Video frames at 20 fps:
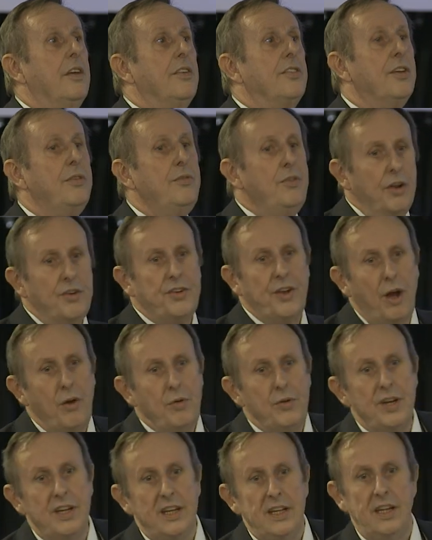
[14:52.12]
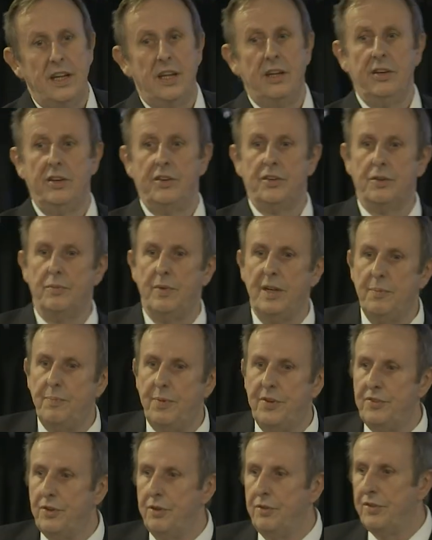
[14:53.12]
So not only do we
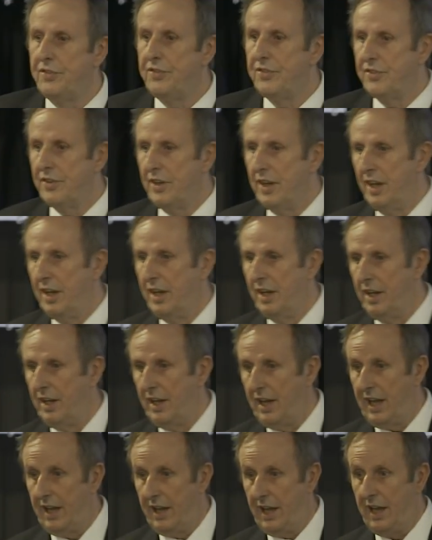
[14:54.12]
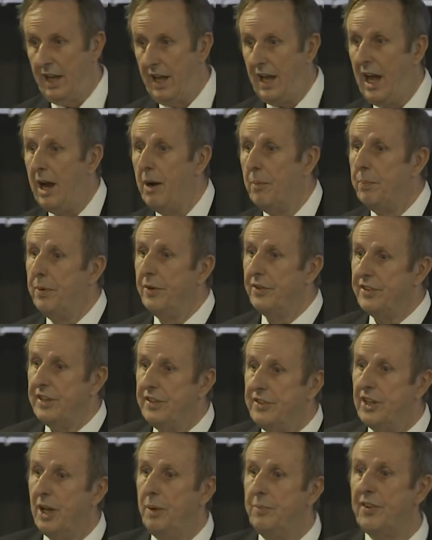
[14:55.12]
produce outputs
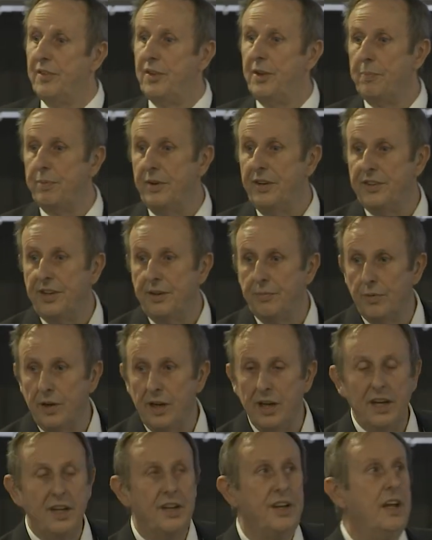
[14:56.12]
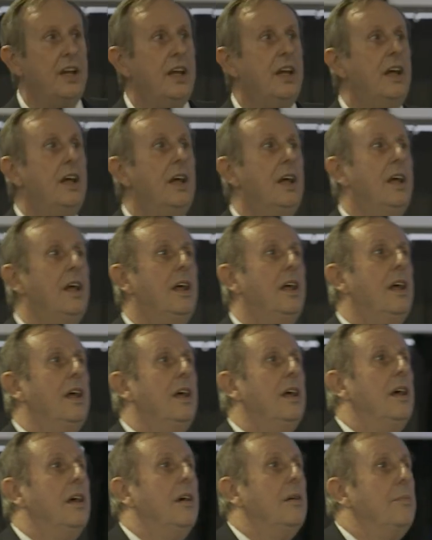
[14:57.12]
in terms of the printed word.
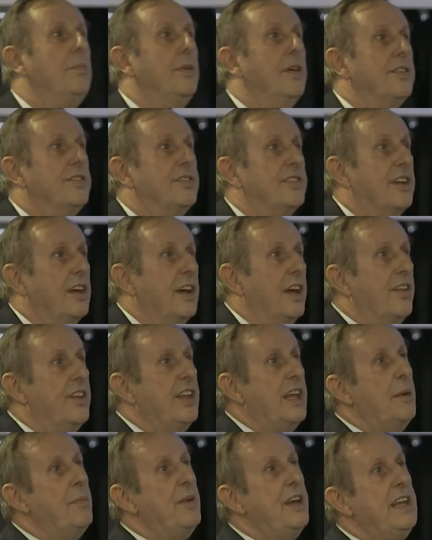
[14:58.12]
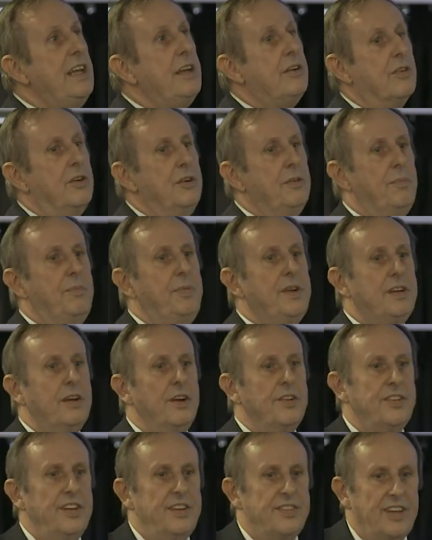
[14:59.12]
But the M&E group,
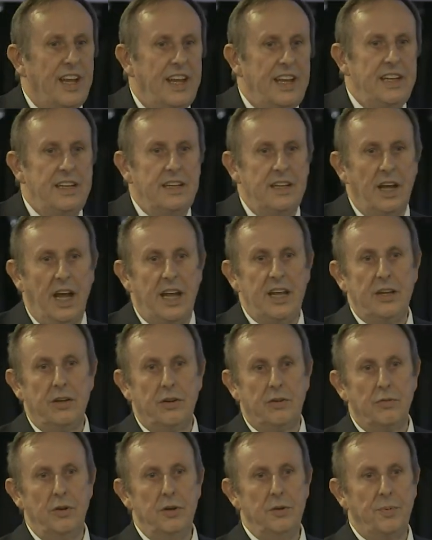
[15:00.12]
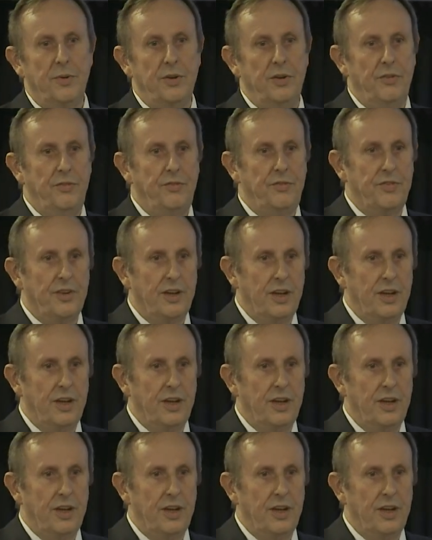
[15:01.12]
because it's a group of